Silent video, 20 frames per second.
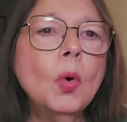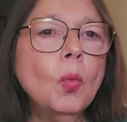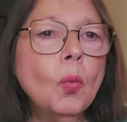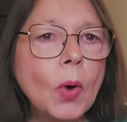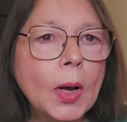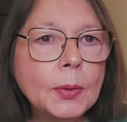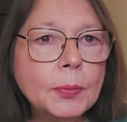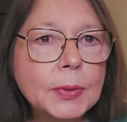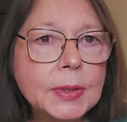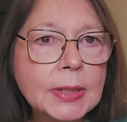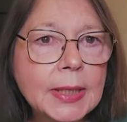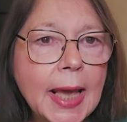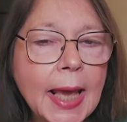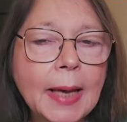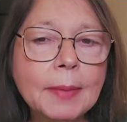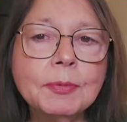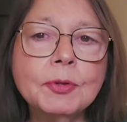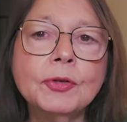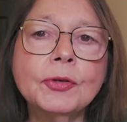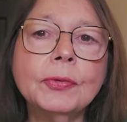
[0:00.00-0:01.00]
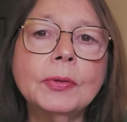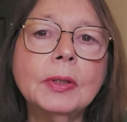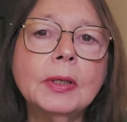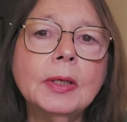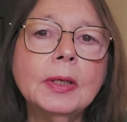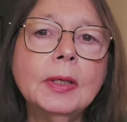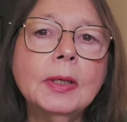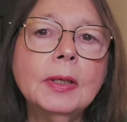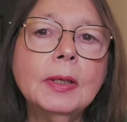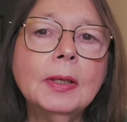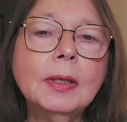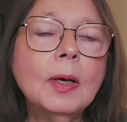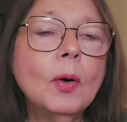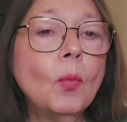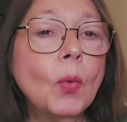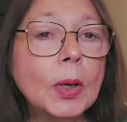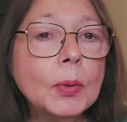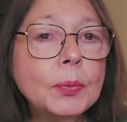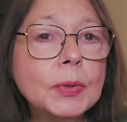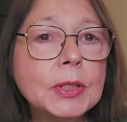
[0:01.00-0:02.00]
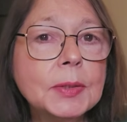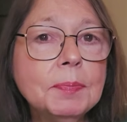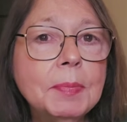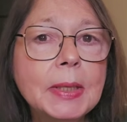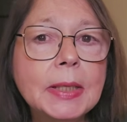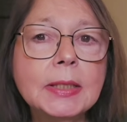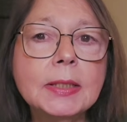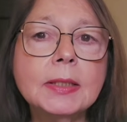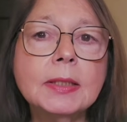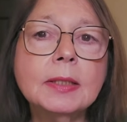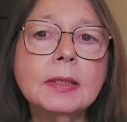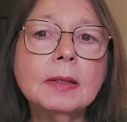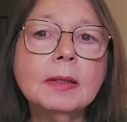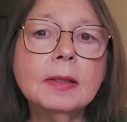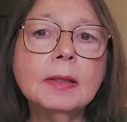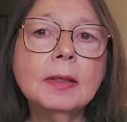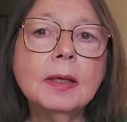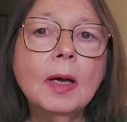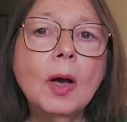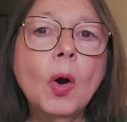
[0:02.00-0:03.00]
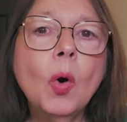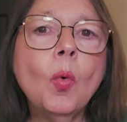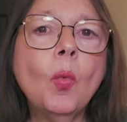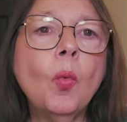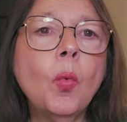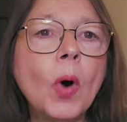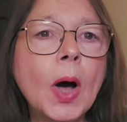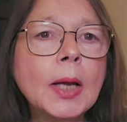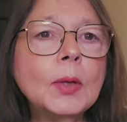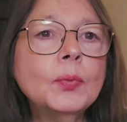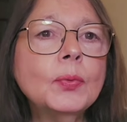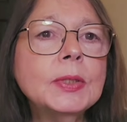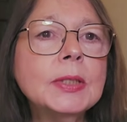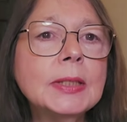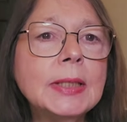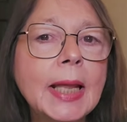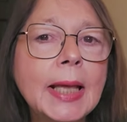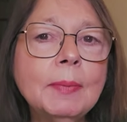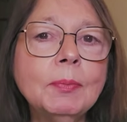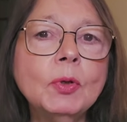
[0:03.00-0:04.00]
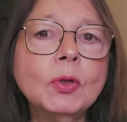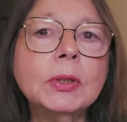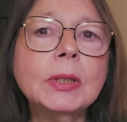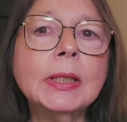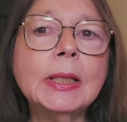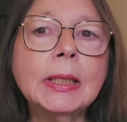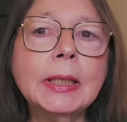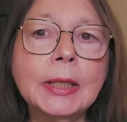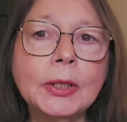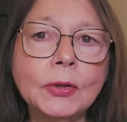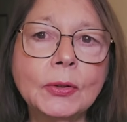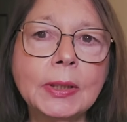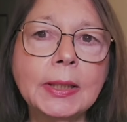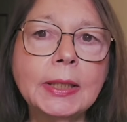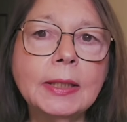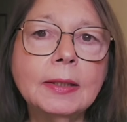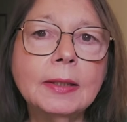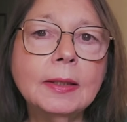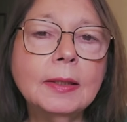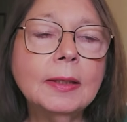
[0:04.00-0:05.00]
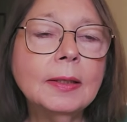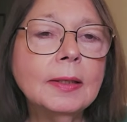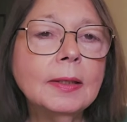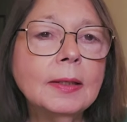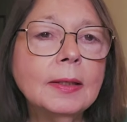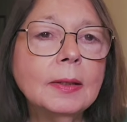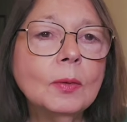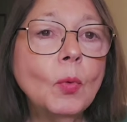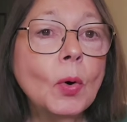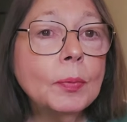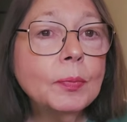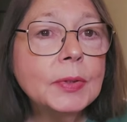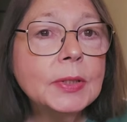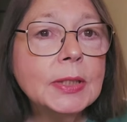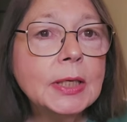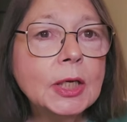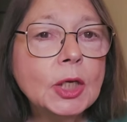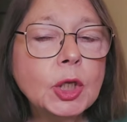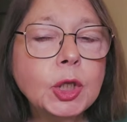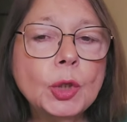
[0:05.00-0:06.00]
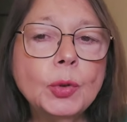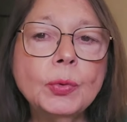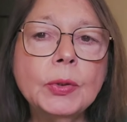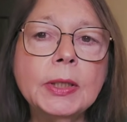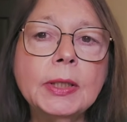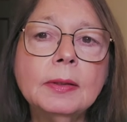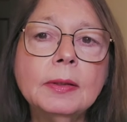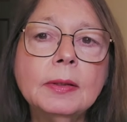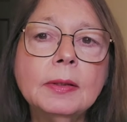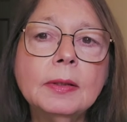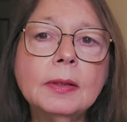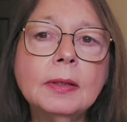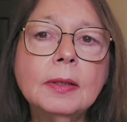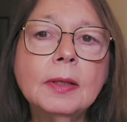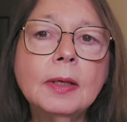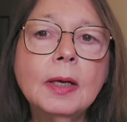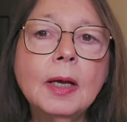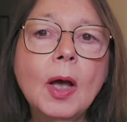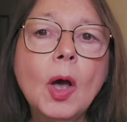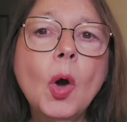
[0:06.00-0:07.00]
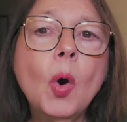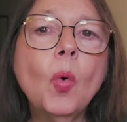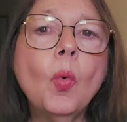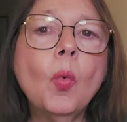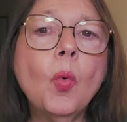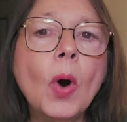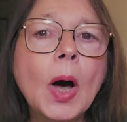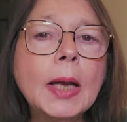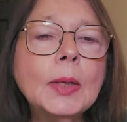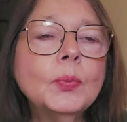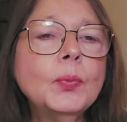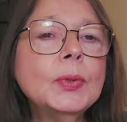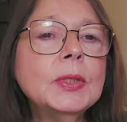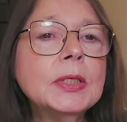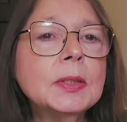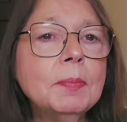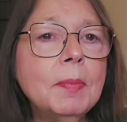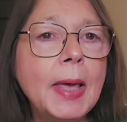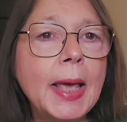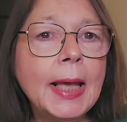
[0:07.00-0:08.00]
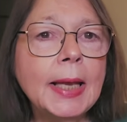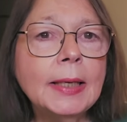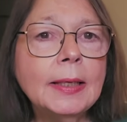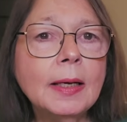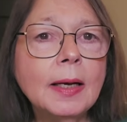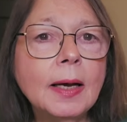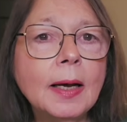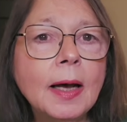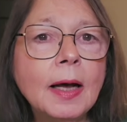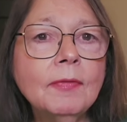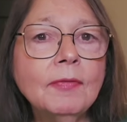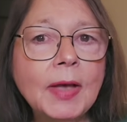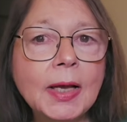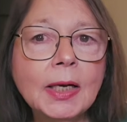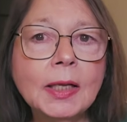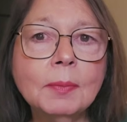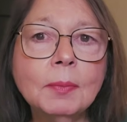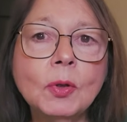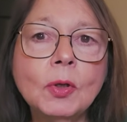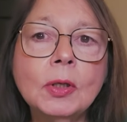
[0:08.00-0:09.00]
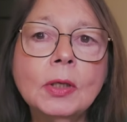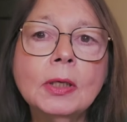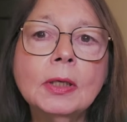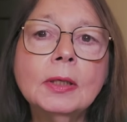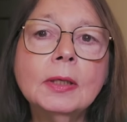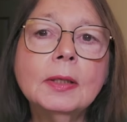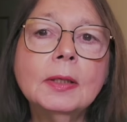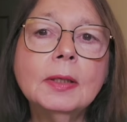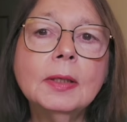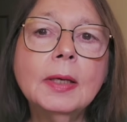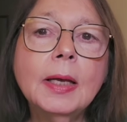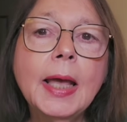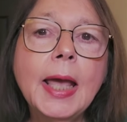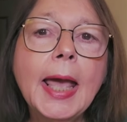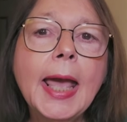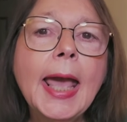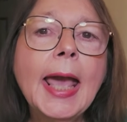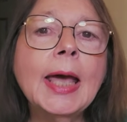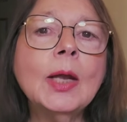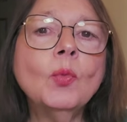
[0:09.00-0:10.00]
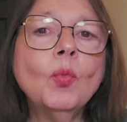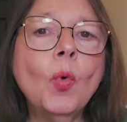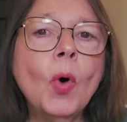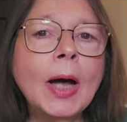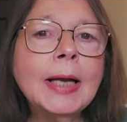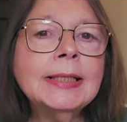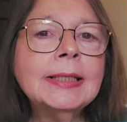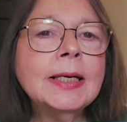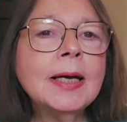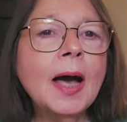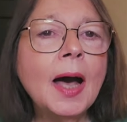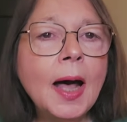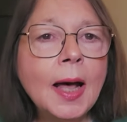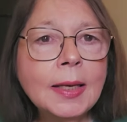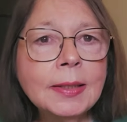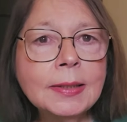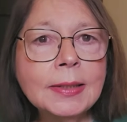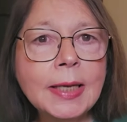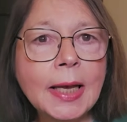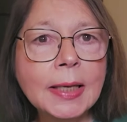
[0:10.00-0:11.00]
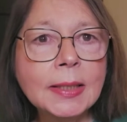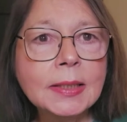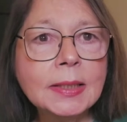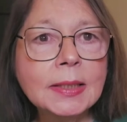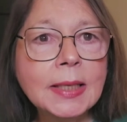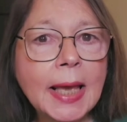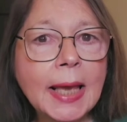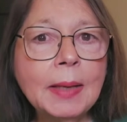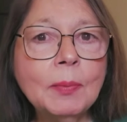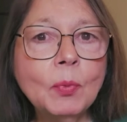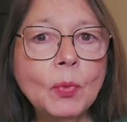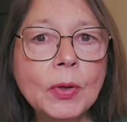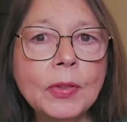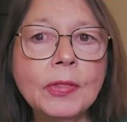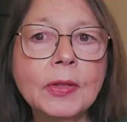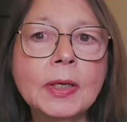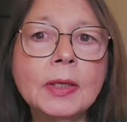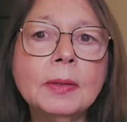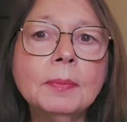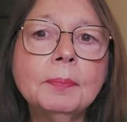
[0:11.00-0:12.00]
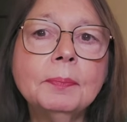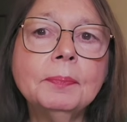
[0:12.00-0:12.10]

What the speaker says: What was captured? What was missed? What was labeled clearly? What was included? What was made available? And what context came with it?